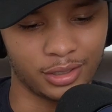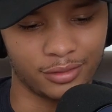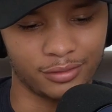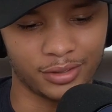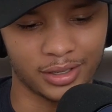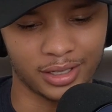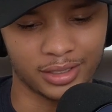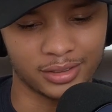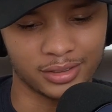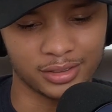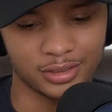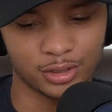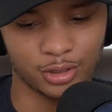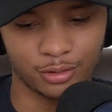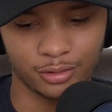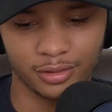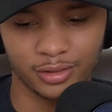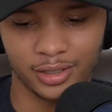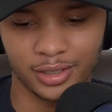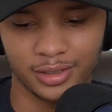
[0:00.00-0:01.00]

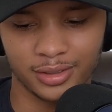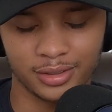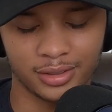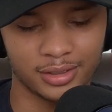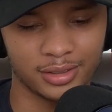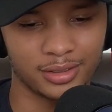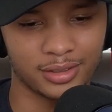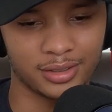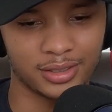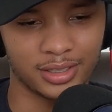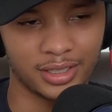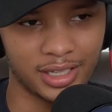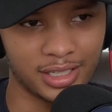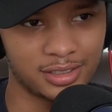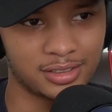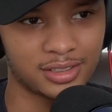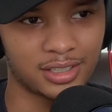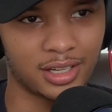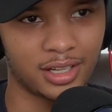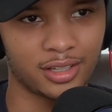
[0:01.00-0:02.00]
valedictorian, Gates
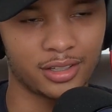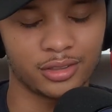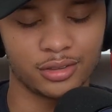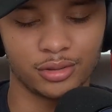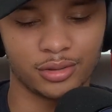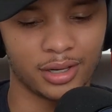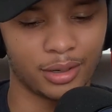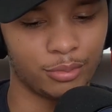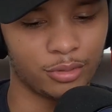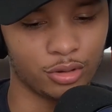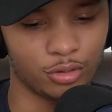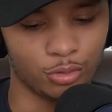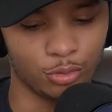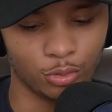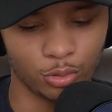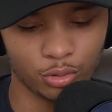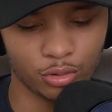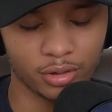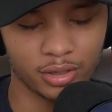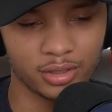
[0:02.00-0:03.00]
Scholar. You got me through
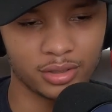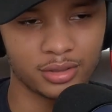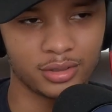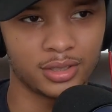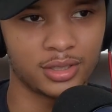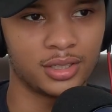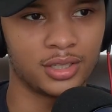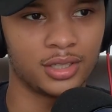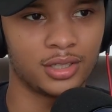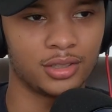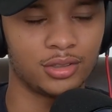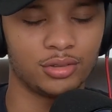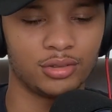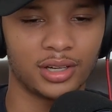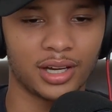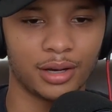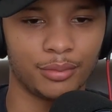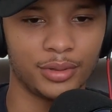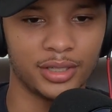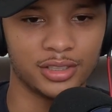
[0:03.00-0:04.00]
Wharton. You
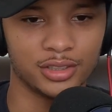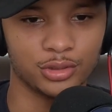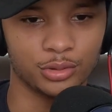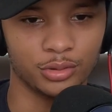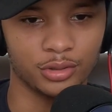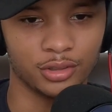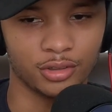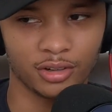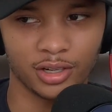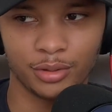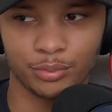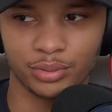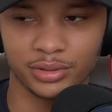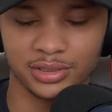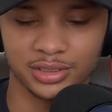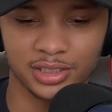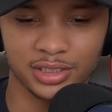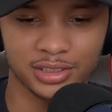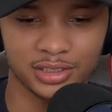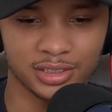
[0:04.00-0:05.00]
got me into a great
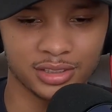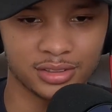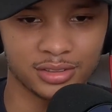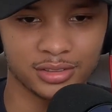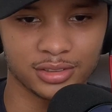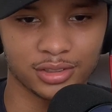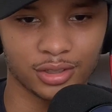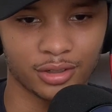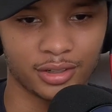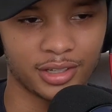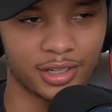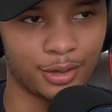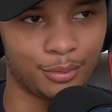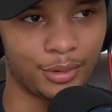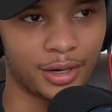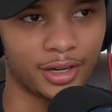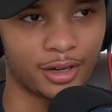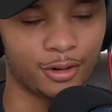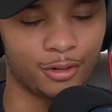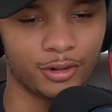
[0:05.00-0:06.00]
position starting on
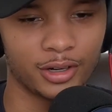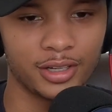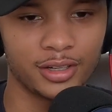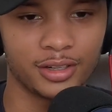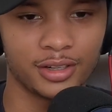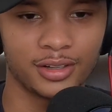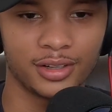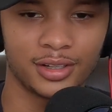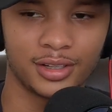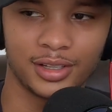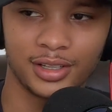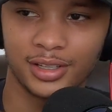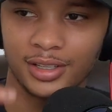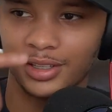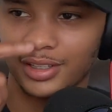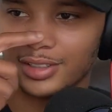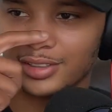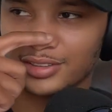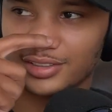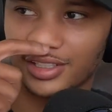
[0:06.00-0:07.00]
my career.
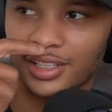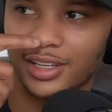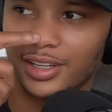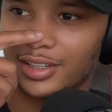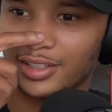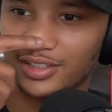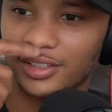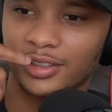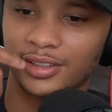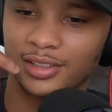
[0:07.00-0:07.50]
It's like,